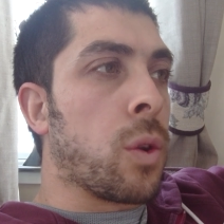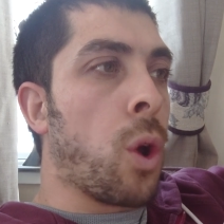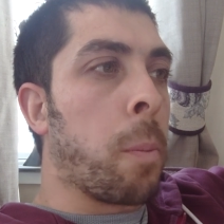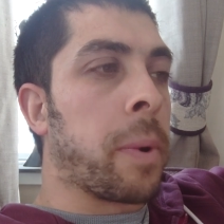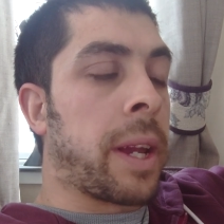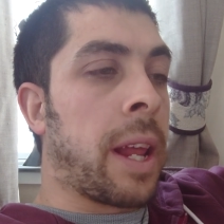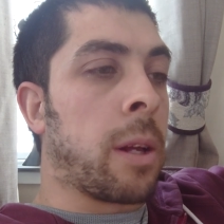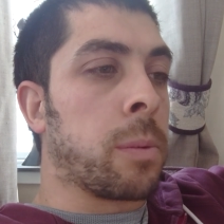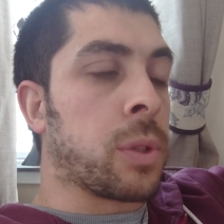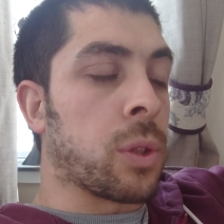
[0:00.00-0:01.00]
not being
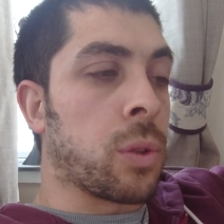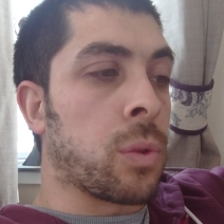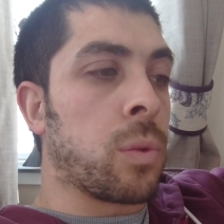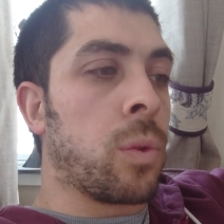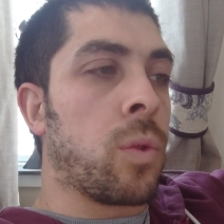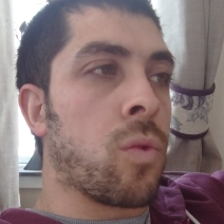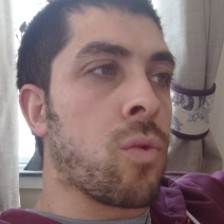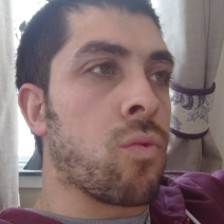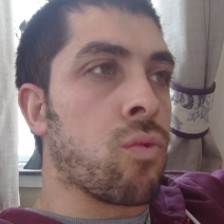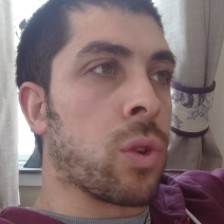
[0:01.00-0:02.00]
able to
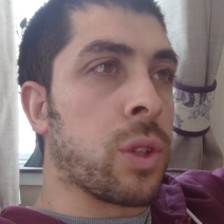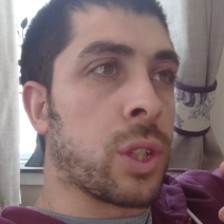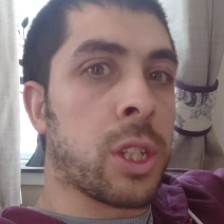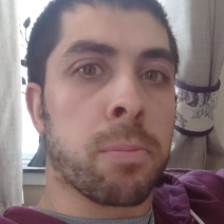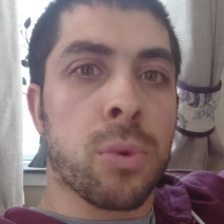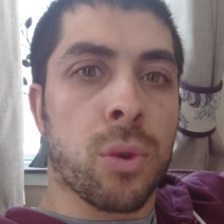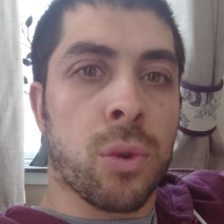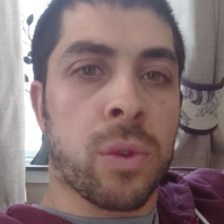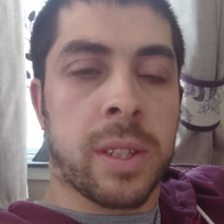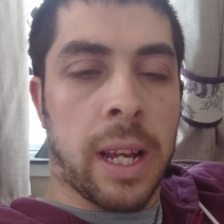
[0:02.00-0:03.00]
run a
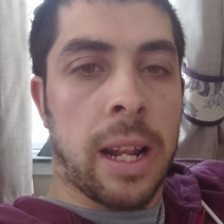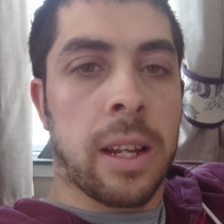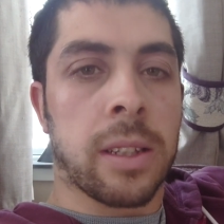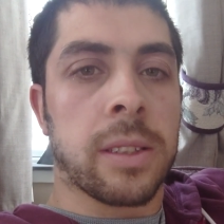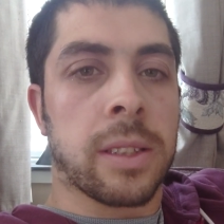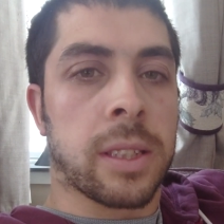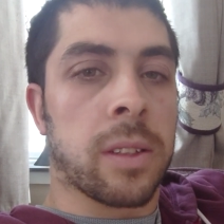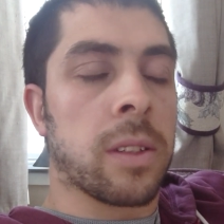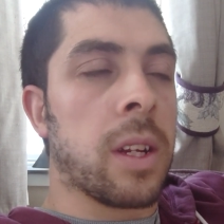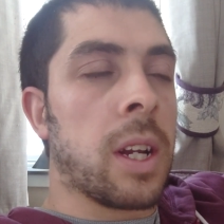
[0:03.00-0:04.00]
smooth sentence,
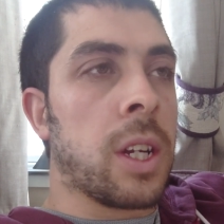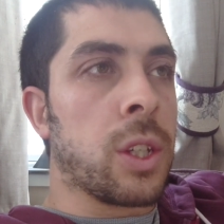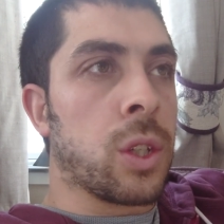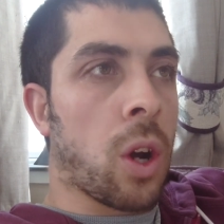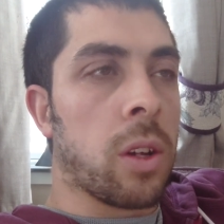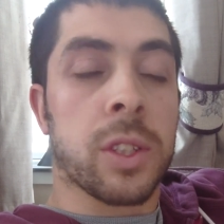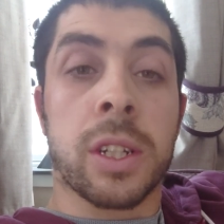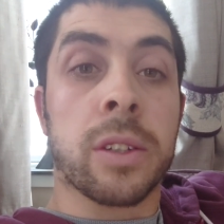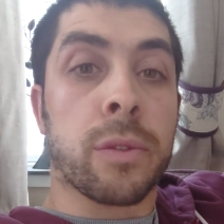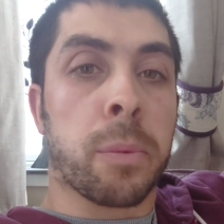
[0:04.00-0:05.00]
and you're
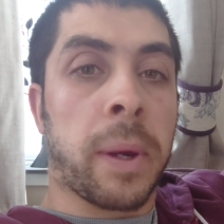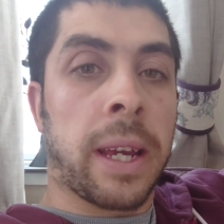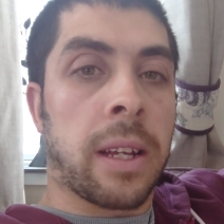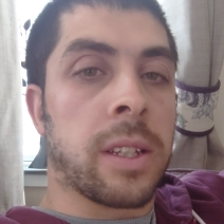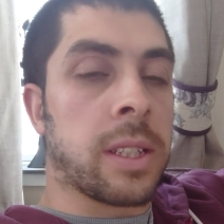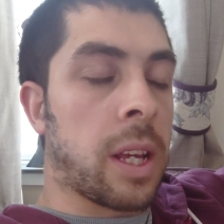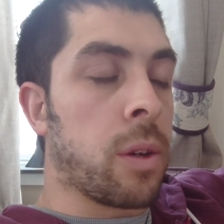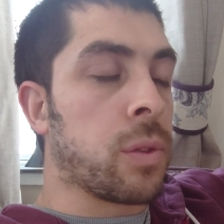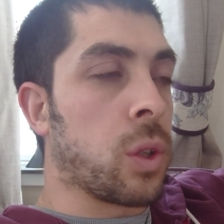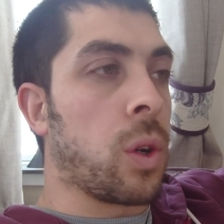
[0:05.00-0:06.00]
constantly repeating
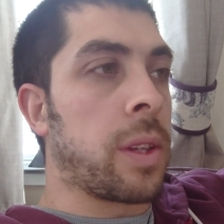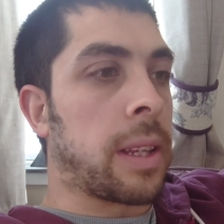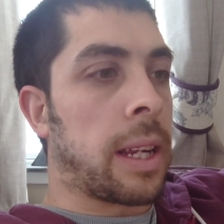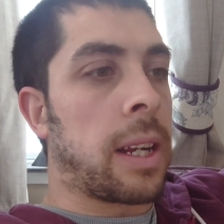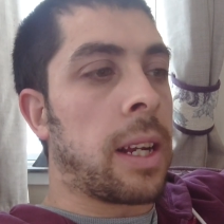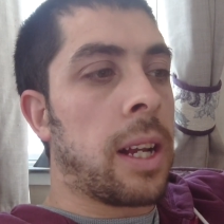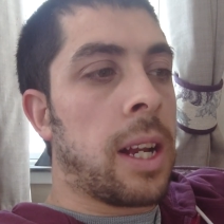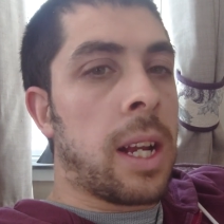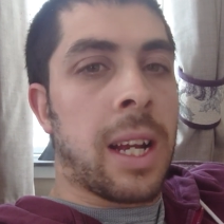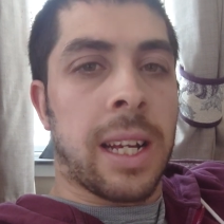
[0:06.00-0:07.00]
yourself sort of thing.
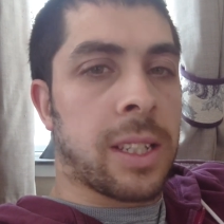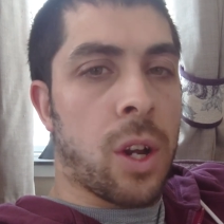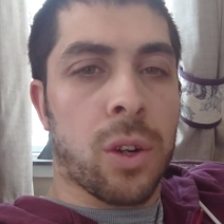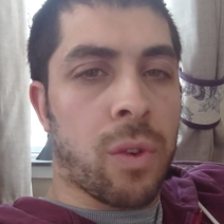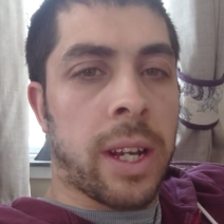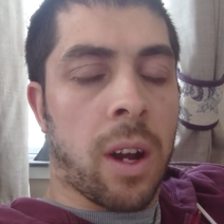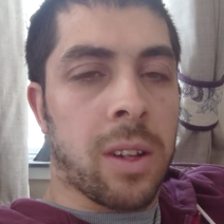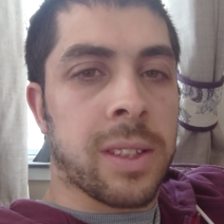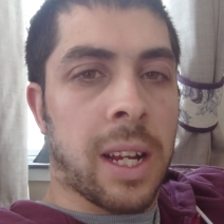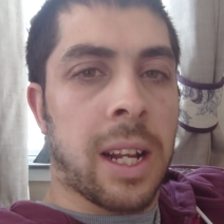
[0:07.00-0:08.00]
It's not great
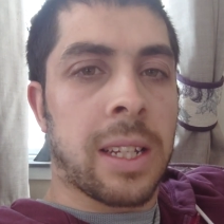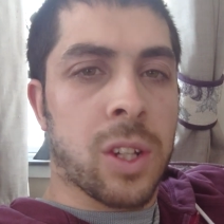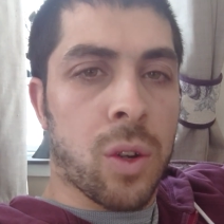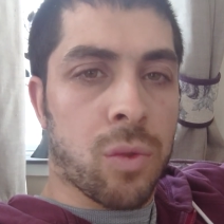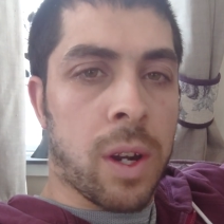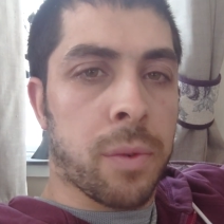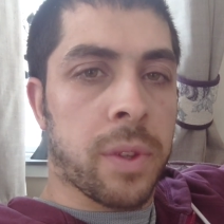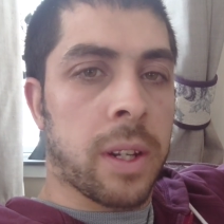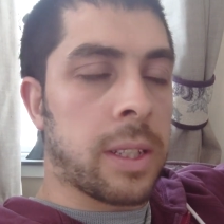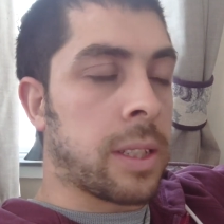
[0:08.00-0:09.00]
content, it's not great
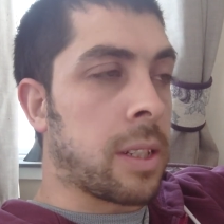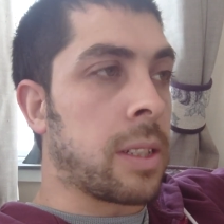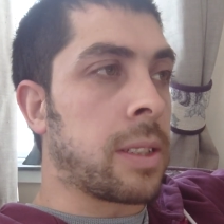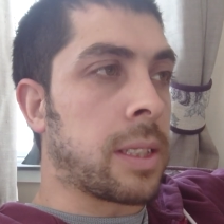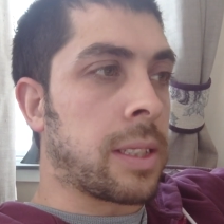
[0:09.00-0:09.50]
for the listeners,